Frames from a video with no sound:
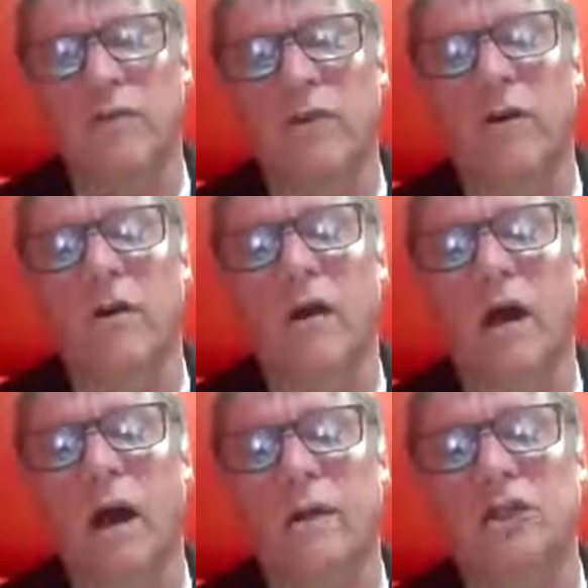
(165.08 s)
of a
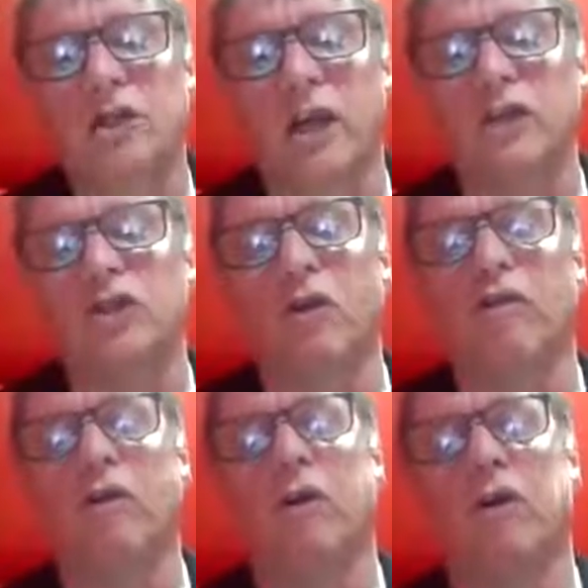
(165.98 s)

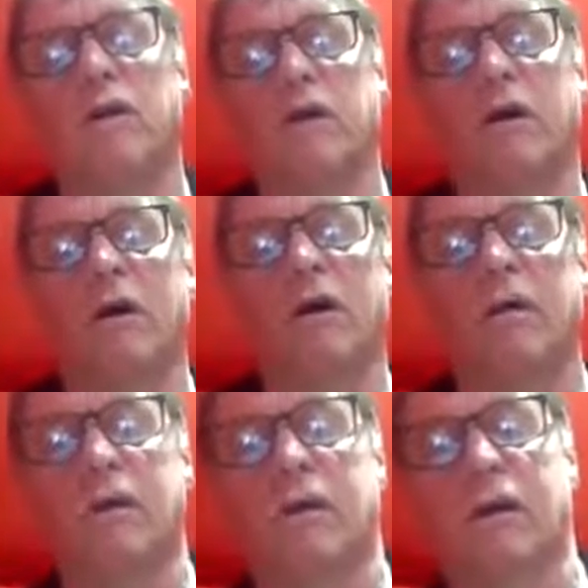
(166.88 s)
changeover, a
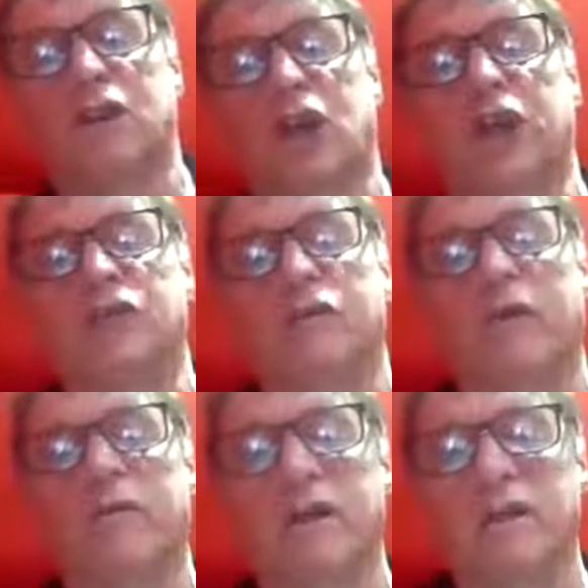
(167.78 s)
change
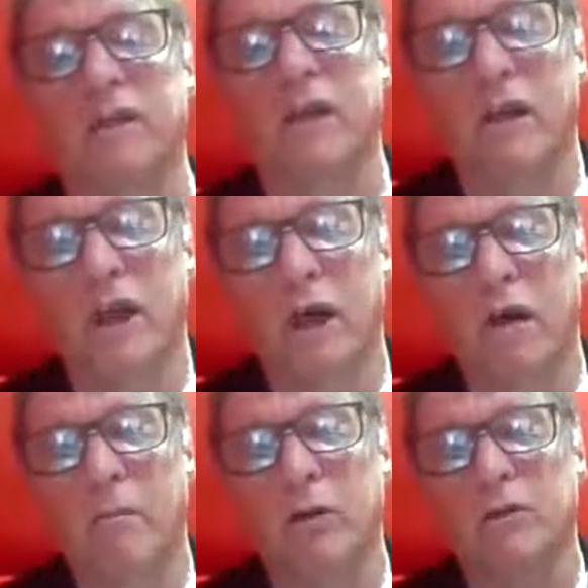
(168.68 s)
around in
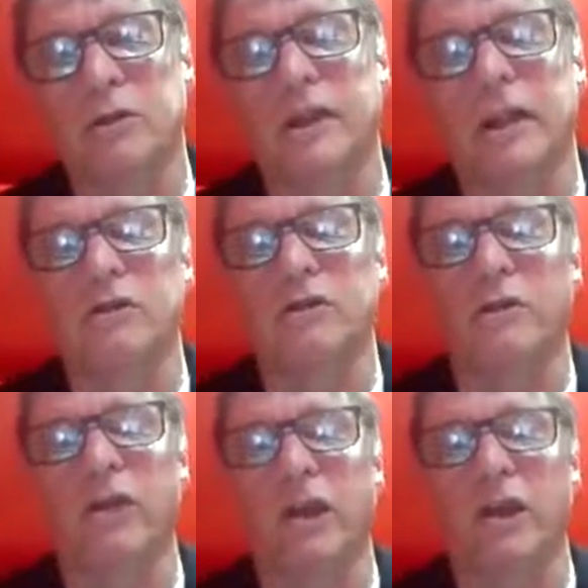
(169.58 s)
personnel do you
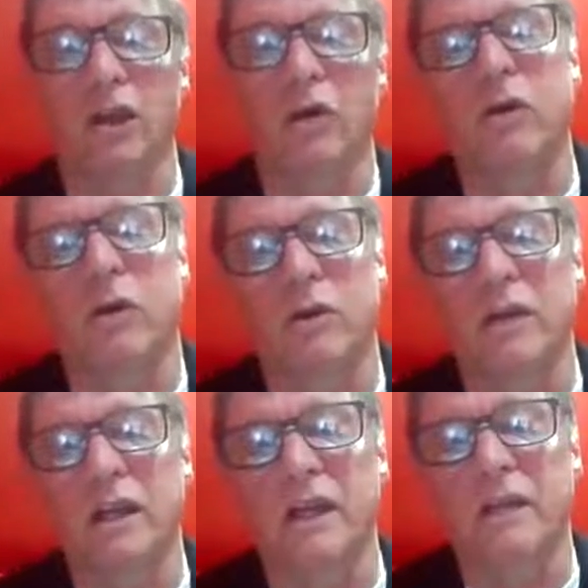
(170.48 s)
think you're going to
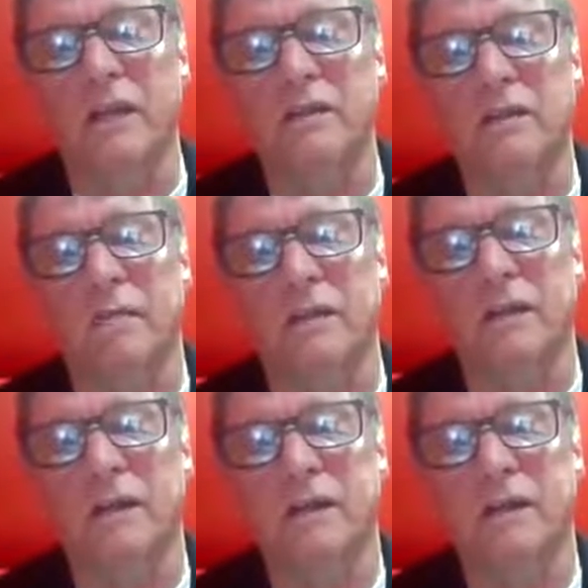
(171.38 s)
need this summer?